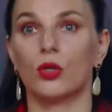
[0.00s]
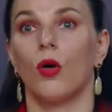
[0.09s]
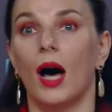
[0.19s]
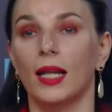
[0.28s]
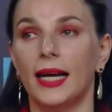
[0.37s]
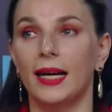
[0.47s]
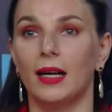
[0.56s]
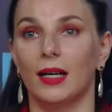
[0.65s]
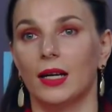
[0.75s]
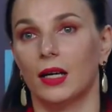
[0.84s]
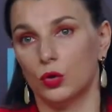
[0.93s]
Rybalova.
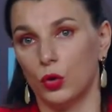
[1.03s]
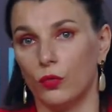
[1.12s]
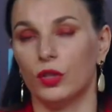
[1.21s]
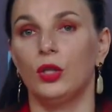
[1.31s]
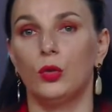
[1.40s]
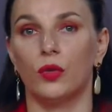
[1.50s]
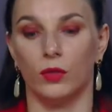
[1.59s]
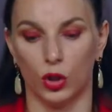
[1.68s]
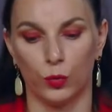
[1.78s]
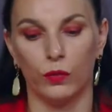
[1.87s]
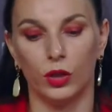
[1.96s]
It's not
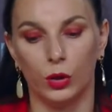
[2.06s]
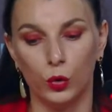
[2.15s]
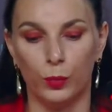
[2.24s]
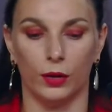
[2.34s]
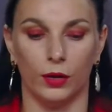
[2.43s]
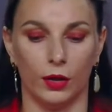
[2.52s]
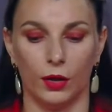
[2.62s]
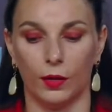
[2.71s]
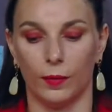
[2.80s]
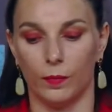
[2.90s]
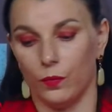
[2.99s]
easy, but those
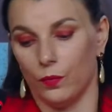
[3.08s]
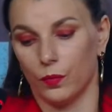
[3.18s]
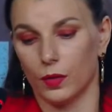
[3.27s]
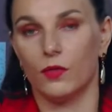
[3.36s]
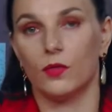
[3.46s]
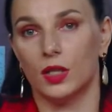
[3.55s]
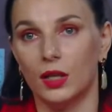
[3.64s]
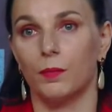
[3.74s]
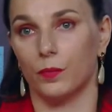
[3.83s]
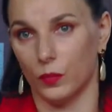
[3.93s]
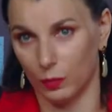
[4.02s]
who attended language
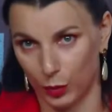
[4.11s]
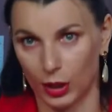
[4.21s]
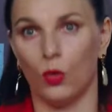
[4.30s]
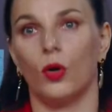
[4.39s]
course,